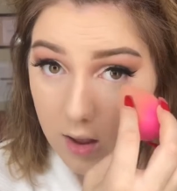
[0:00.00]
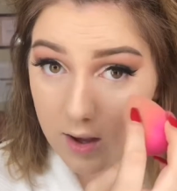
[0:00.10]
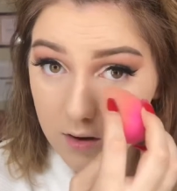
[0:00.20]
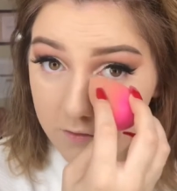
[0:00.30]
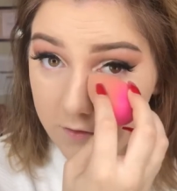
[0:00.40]

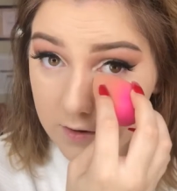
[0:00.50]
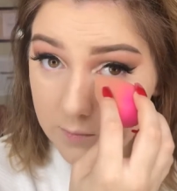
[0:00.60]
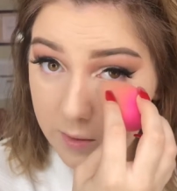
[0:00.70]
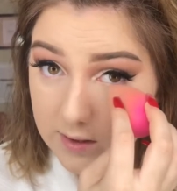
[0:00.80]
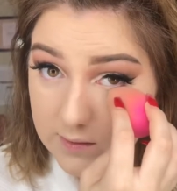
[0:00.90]
and
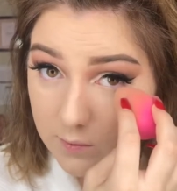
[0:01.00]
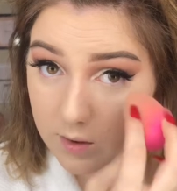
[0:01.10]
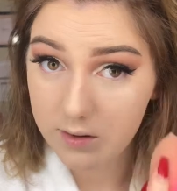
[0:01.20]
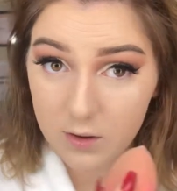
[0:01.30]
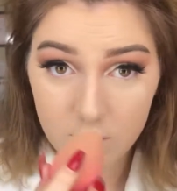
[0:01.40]
first place it
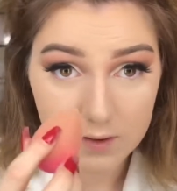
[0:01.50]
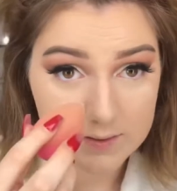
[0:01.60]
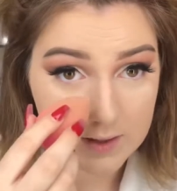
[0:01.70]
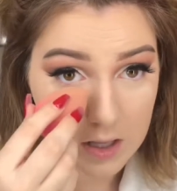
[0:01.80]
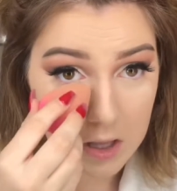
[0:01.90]
where the
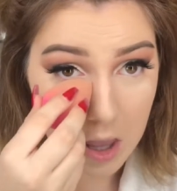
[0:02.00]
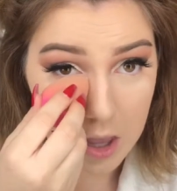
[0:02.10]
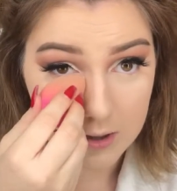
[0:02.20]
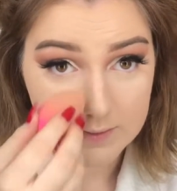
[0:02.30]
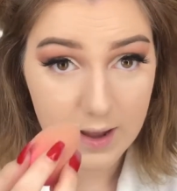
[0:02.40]
creasing
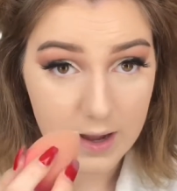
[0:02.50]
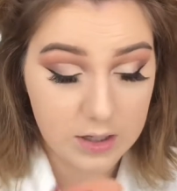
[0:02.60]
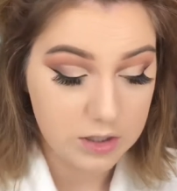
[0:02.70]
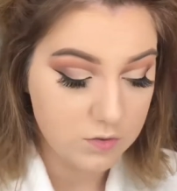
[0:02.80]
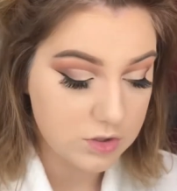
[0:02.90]
is
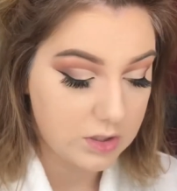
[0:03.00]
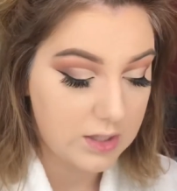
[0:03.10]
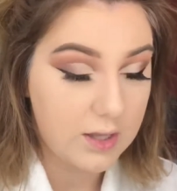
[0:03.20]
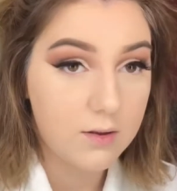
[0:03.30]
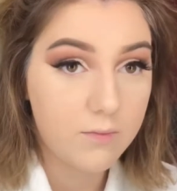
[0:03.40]
at
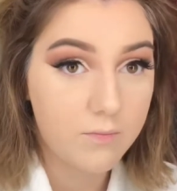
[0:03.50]
usually,